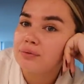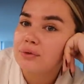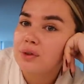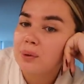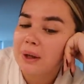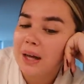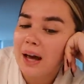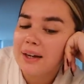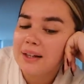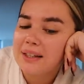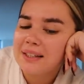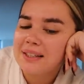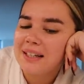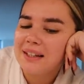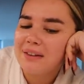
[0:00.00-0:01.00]
So we kind of need
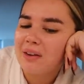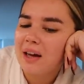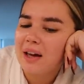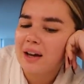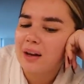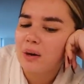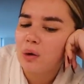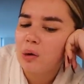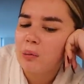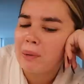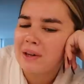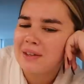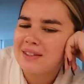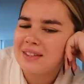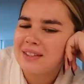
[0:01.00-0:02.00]
to leave here like
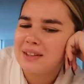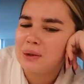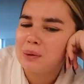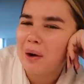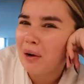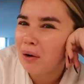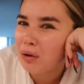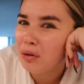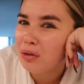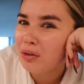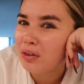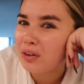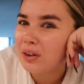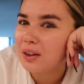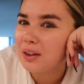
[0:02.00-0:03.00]
12:15. To
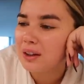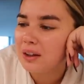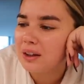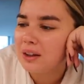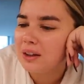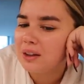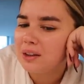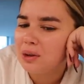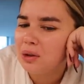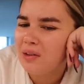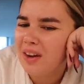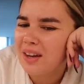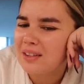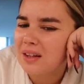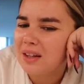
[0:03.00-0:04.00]
be
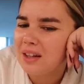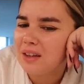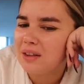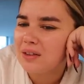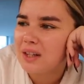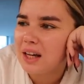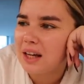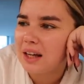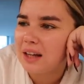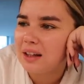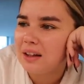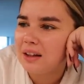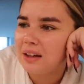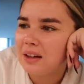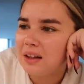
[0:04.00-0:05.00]
fair, it's only 10:30.
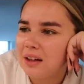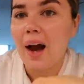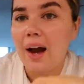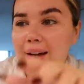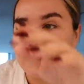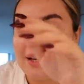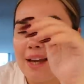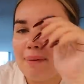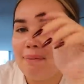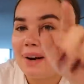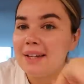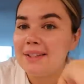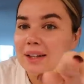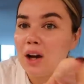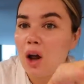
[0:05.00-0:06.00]
I can hear
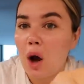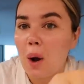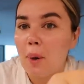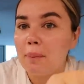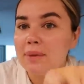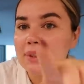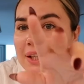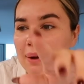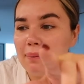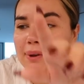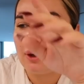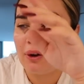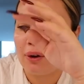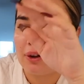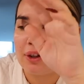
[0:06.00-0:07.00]
Manny's alarm, so let me
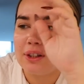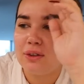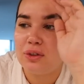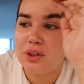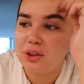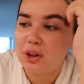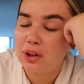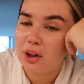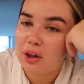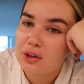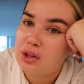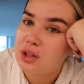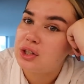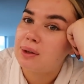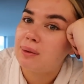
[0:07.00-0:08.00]
go, because if she's gonna go to
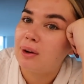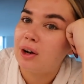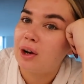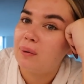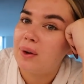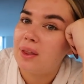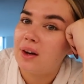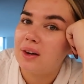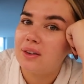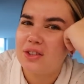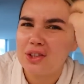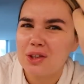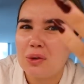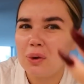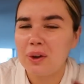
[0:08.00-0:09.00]
the gym, I'll go with her. It's
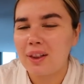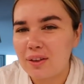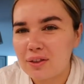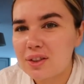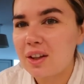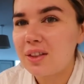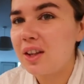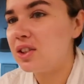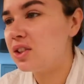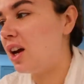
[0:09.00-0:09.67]
just annoying not to have that